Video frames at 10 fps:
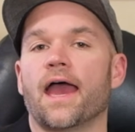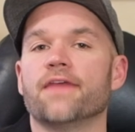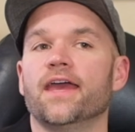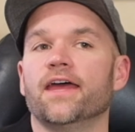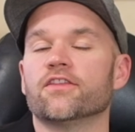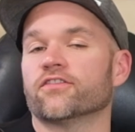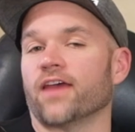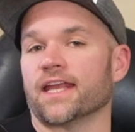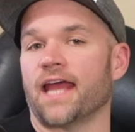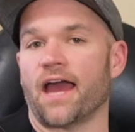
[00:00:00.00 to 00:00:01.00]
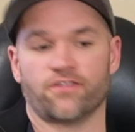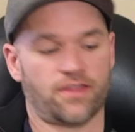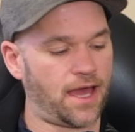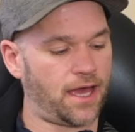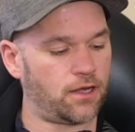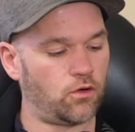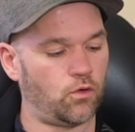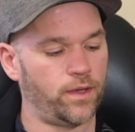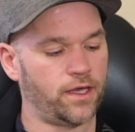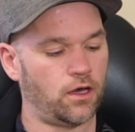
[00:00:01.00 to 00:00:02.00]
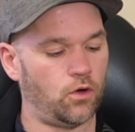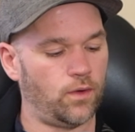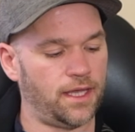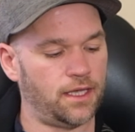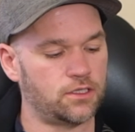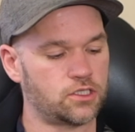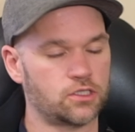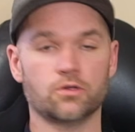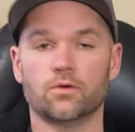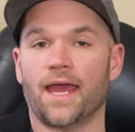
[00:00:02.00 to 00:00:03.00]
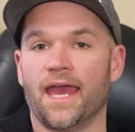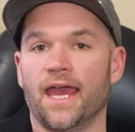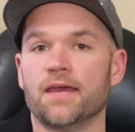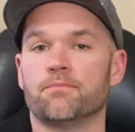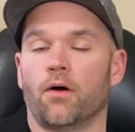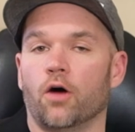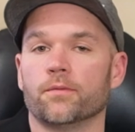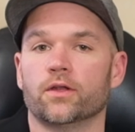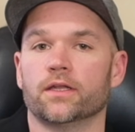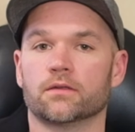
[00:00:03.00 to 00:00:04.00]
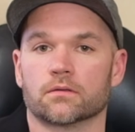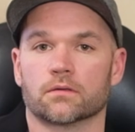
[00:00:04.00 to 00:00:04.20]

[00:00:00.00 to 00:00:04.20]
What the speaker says: And then the second half of that, we go into A, palm muted.